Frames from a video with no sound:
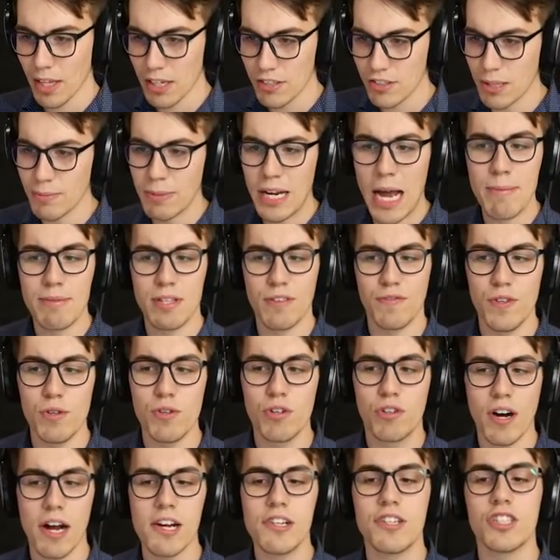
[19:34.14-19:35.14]
Sometimes a
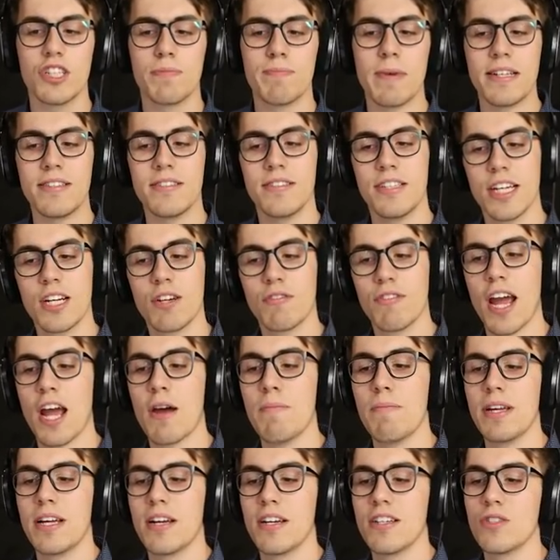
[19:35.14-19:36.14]
few Grudgers may stick
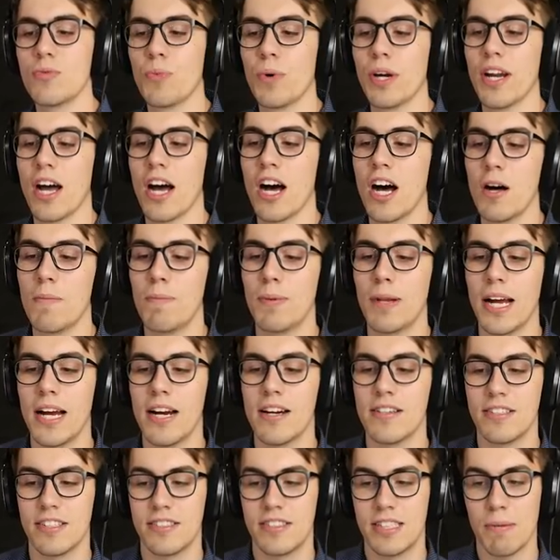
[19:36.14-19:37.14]
around because when all
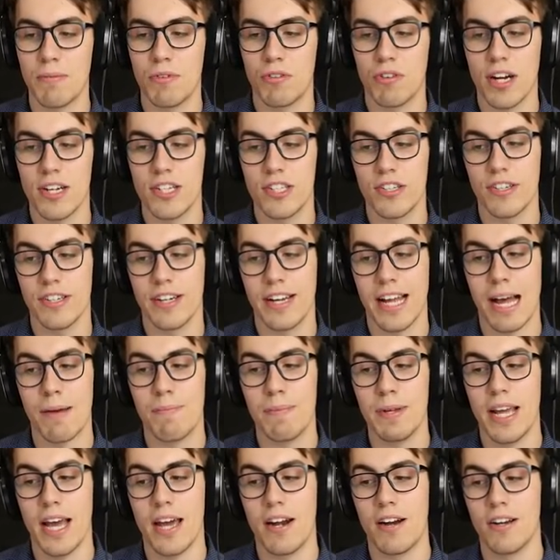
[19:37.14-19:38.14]
players except Grudger and
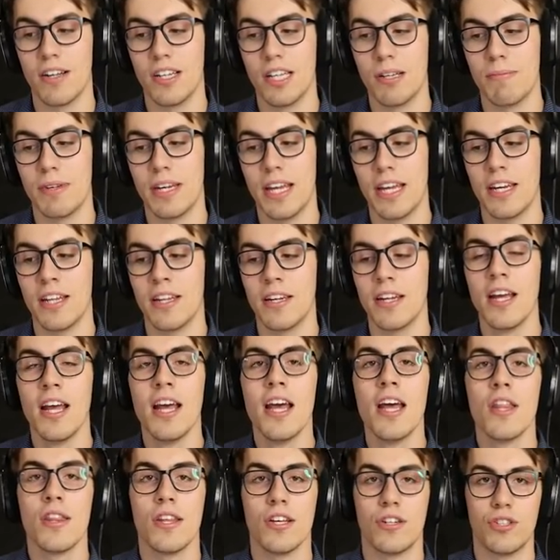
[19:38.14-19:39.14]
Copycat are eliminated,
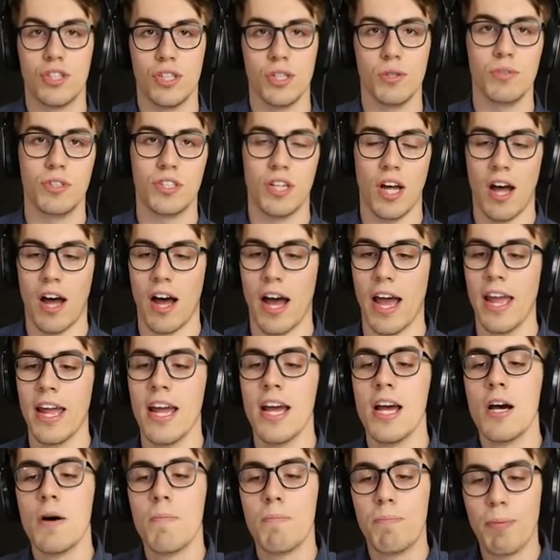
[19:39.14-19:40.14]
the two tie.
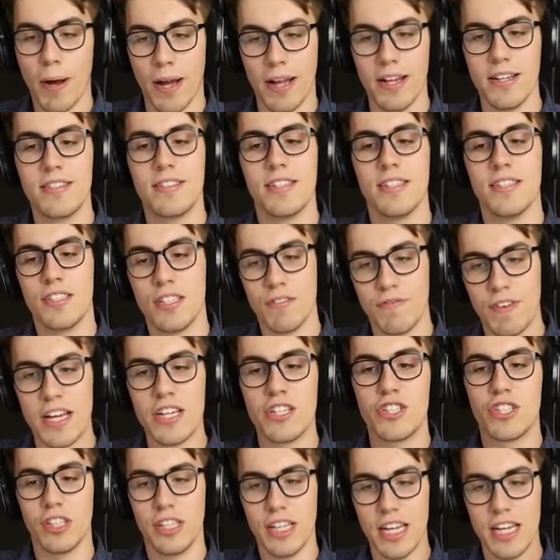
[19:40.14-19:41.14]
But since
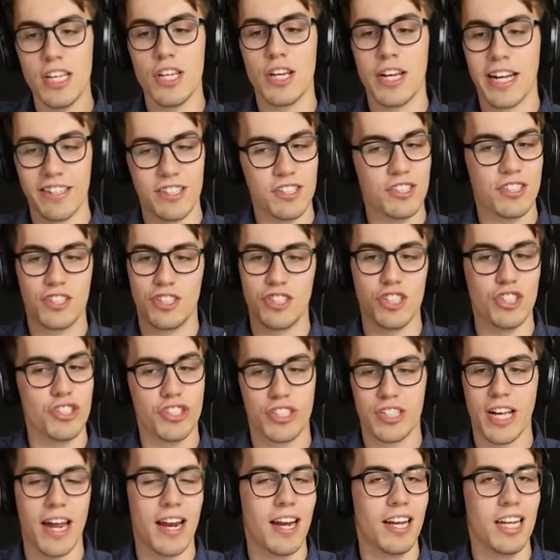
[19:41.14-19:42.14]
eventually you, just, you
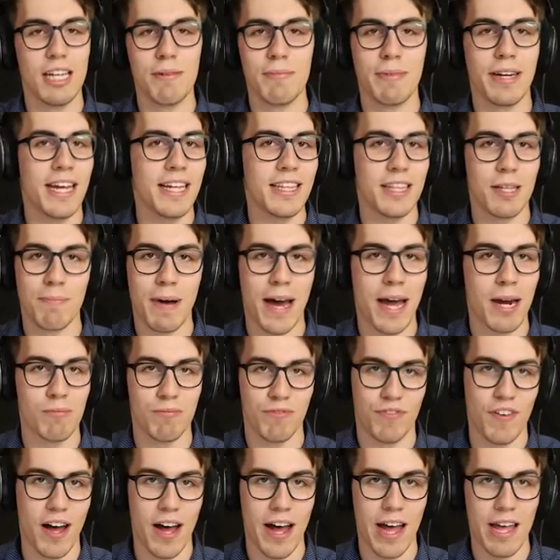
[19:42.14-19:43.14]
just gotta eliminate the
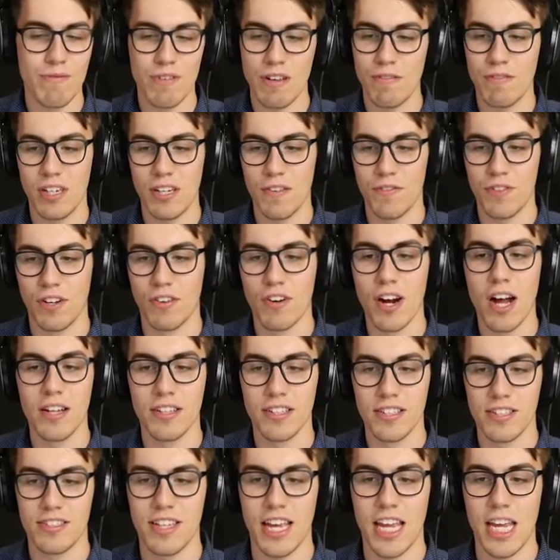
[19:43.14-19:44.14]
bottom five, even if they're
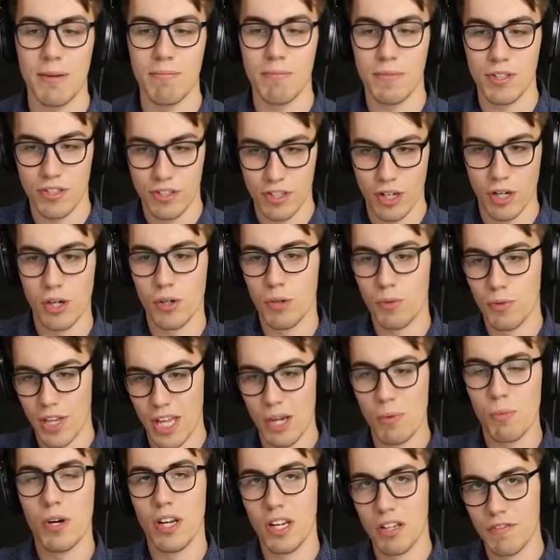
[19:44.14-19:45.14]
all the same, so
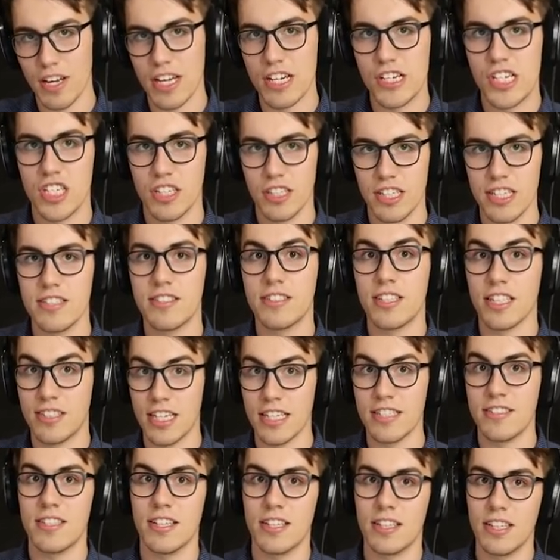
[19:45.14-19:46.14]
they will eventually
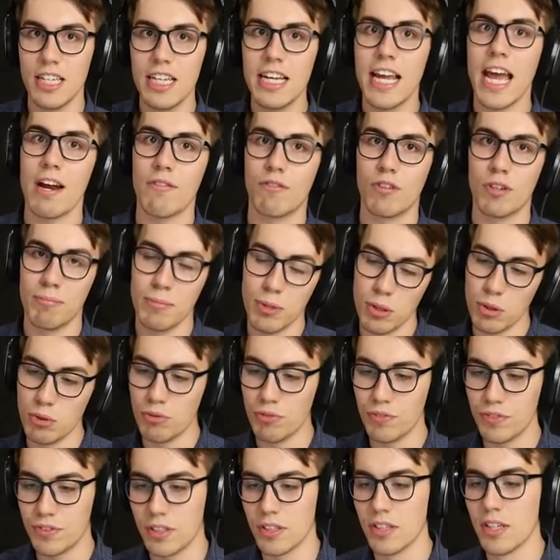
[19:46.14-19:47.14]
statistically get
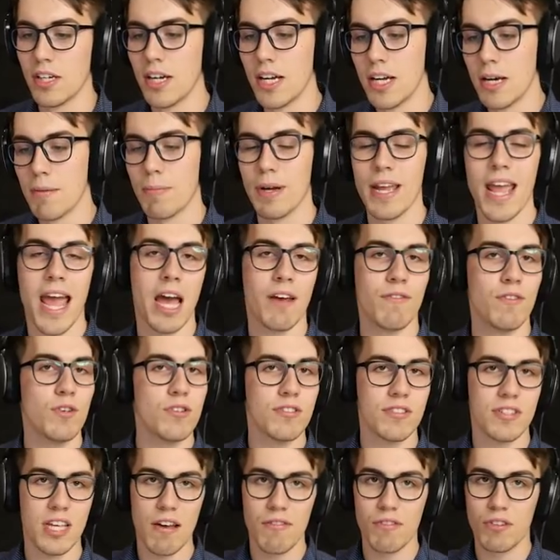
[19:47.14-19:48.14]
removed. But yeah, if
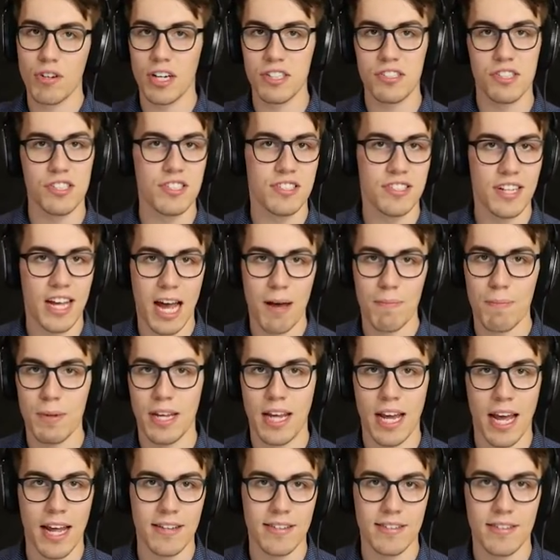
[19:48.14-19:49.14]
you just have Grudgers and
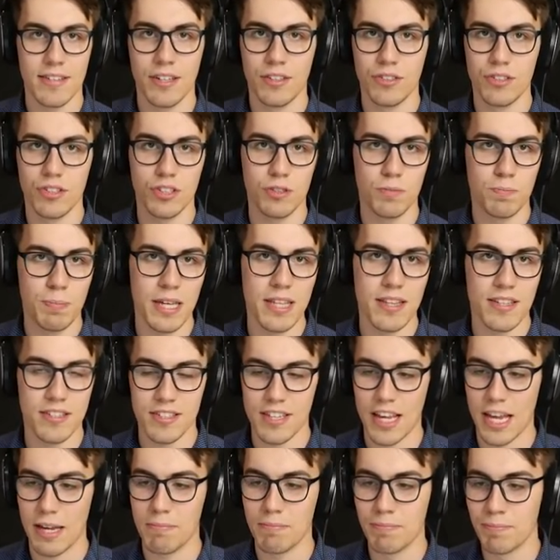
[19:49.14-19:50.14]
Copycats, they'll just be the
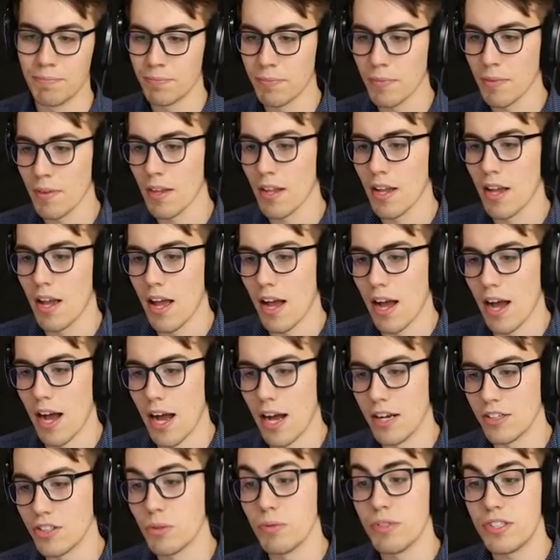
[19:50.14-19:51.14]
same.
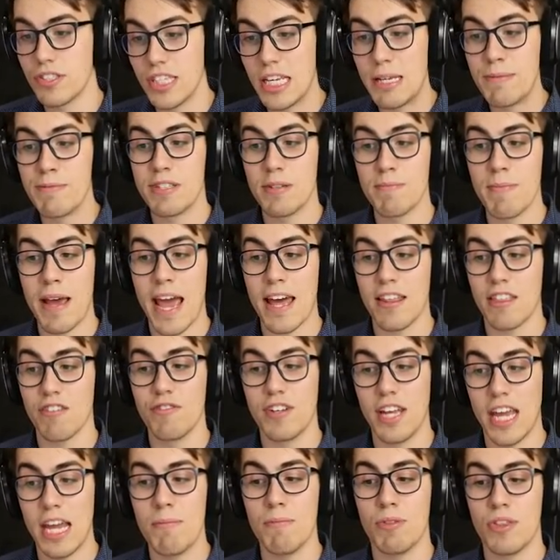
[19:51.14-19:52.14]
Uh, so it seems the math
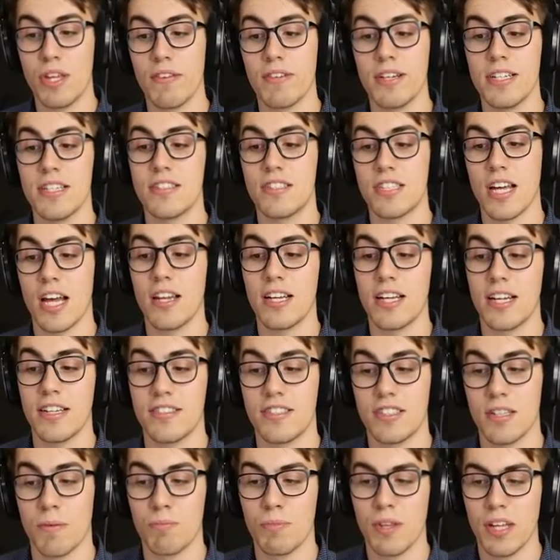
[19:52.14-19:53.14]
of game theory is telling
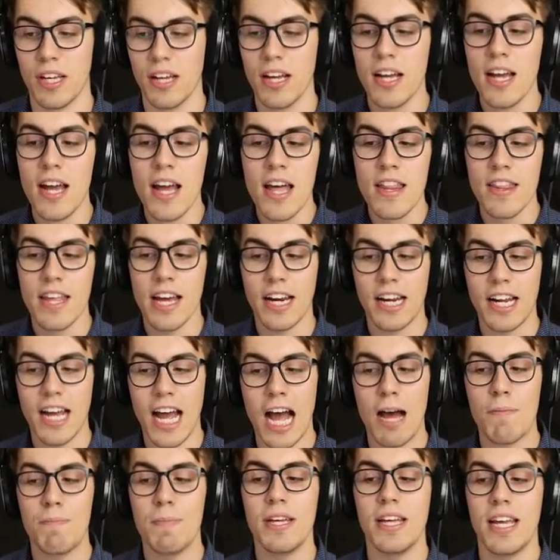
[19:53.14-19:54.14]
us something, that
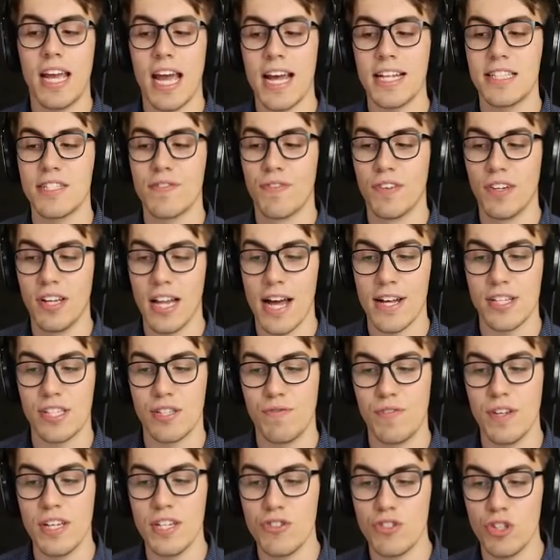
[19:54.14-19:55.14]
copycat's
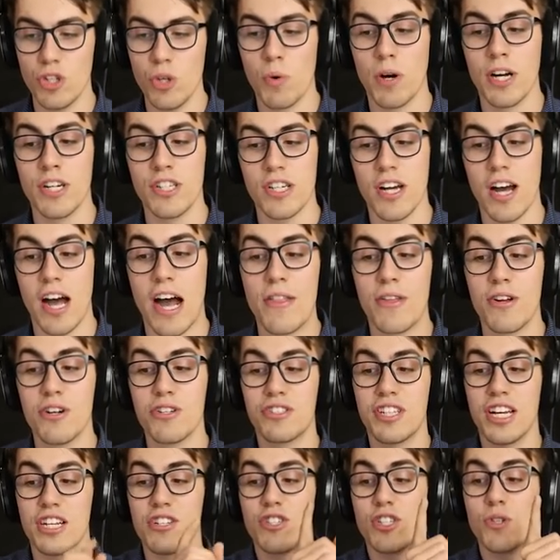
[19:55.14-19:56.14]
philosophy, do unto
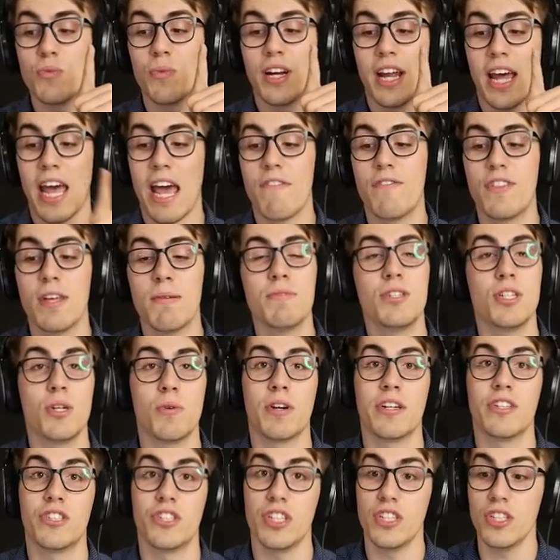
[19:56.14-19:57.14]
others as you would have them
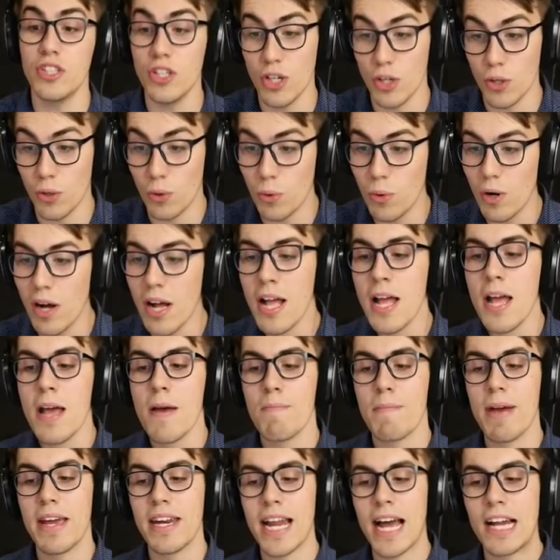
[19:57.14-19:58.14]
do unto you,
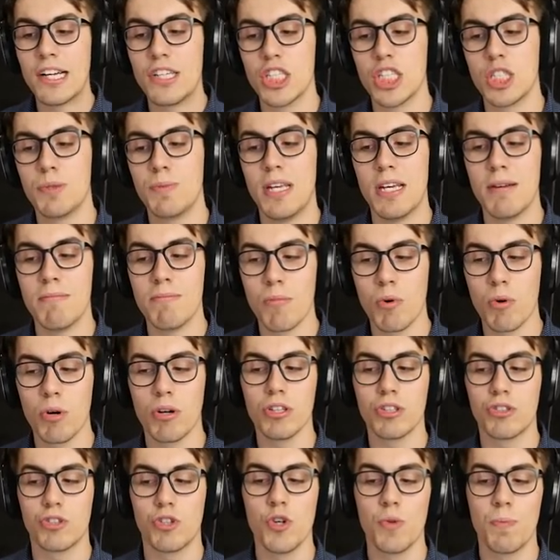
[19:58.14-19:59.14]
may not just be a
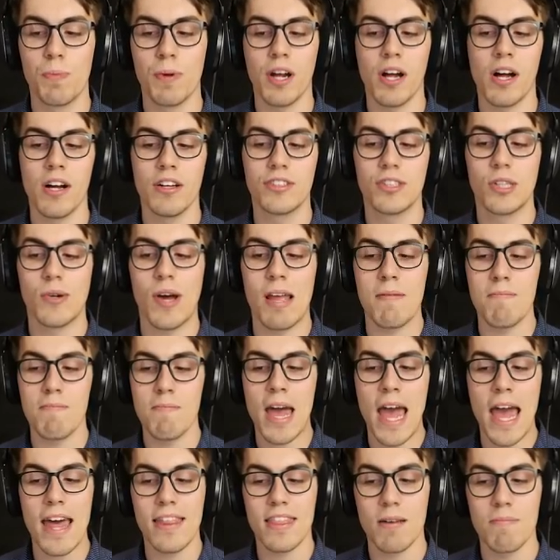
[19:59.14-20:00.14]
moral truth, but also a
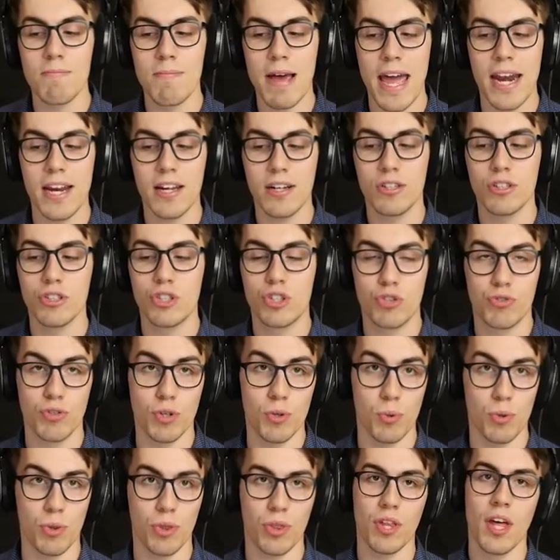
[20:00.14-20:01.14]
mathematical
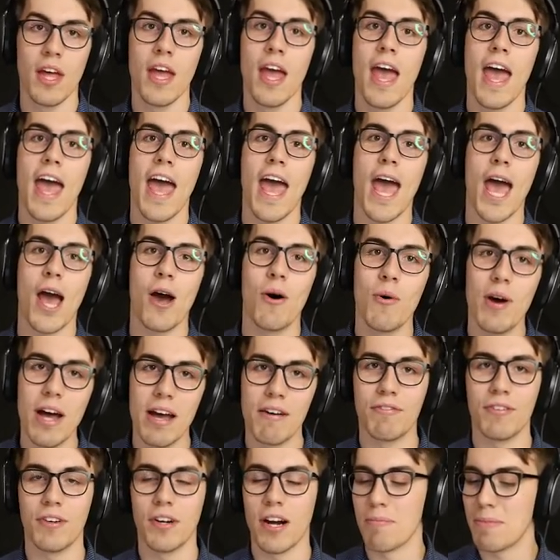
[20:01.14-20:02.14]
truth.
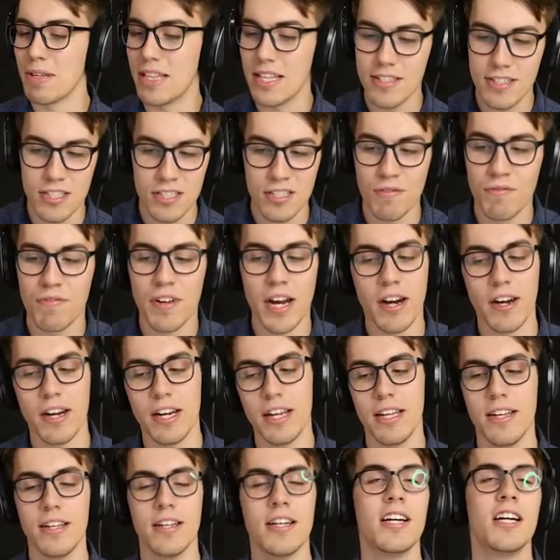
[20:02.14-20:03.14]
However, I mean, this is a
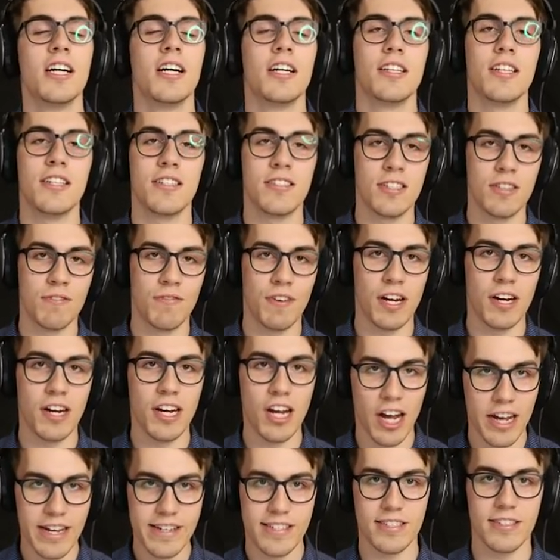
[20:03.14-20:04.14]
very, this is a
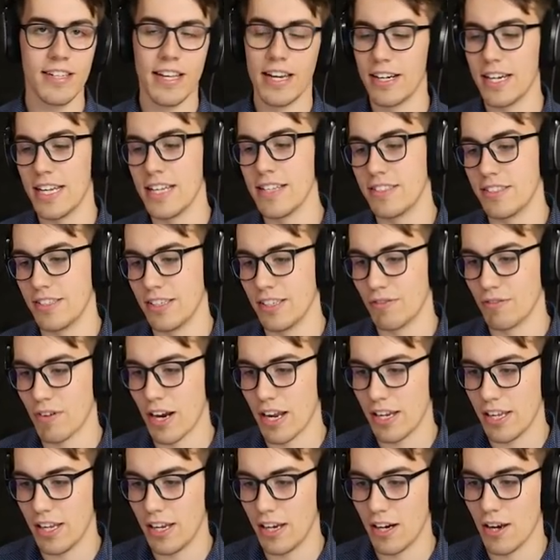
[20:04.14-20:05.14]
very isolated incident
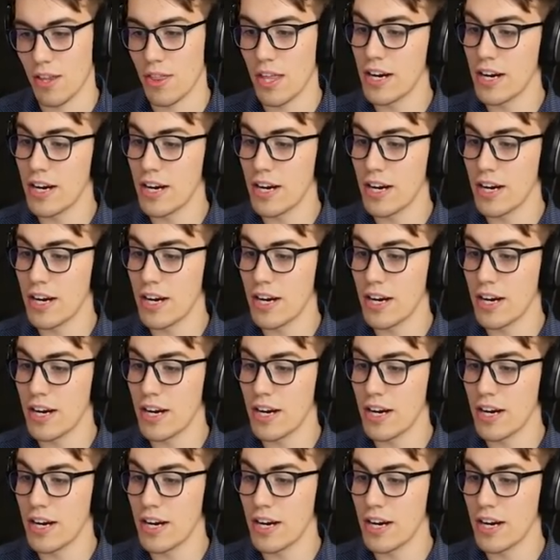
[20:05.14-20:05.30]
right here.